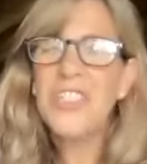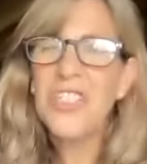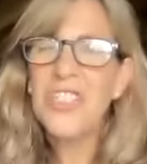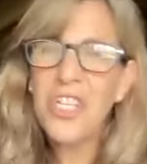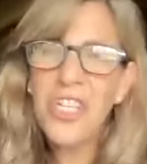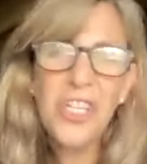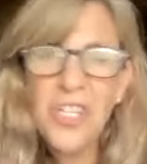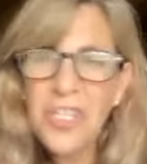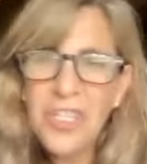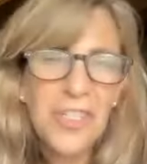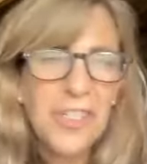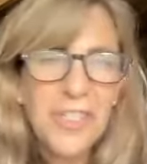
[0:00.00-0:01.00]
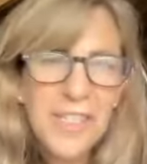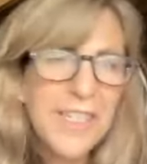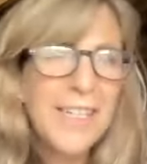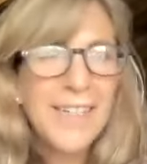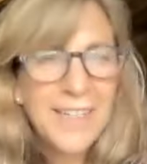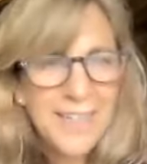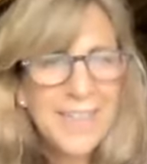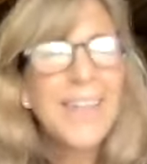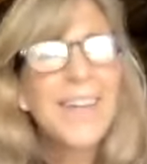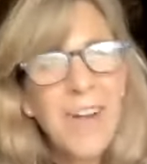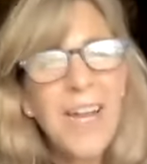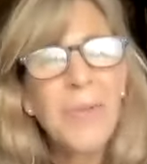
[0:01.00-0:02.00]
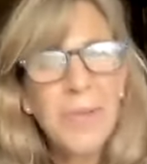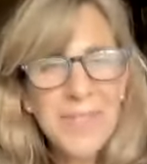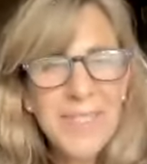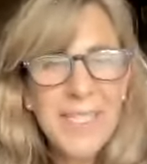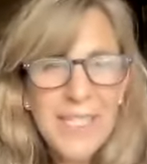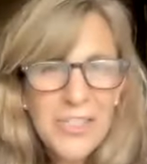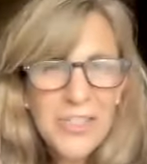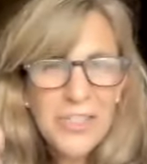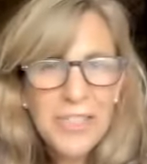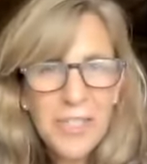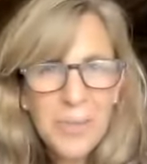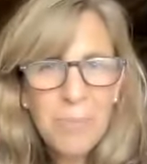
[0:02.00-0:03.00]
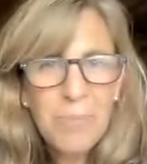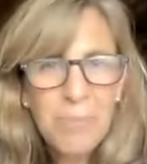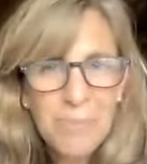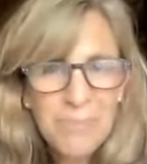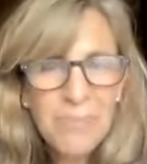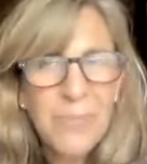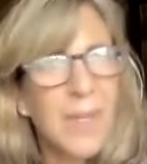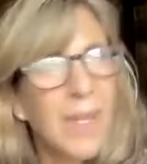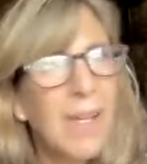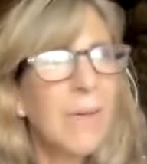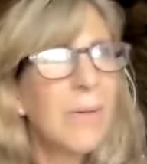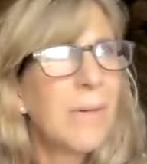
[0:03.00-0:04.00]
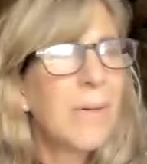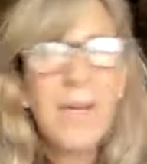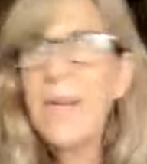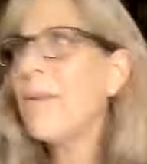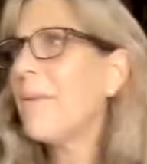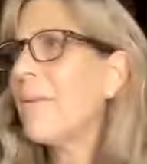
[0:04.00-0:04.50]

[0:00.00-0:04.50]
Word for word: cared what was in their glass. Right. Once the initial little, And then